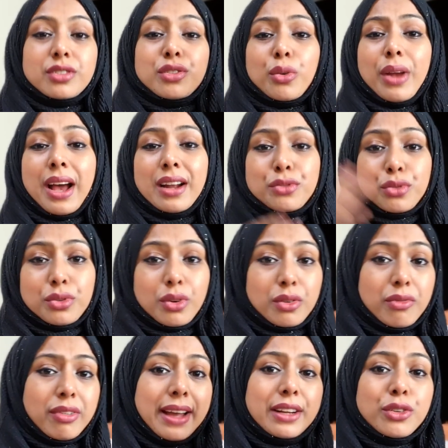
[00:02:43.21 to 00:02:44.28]
Your hand should not
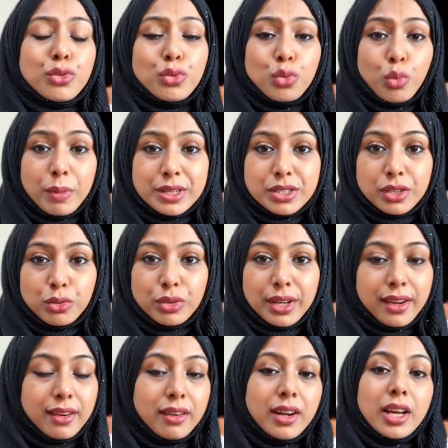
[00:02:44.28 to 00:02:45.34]
fly too much into the air,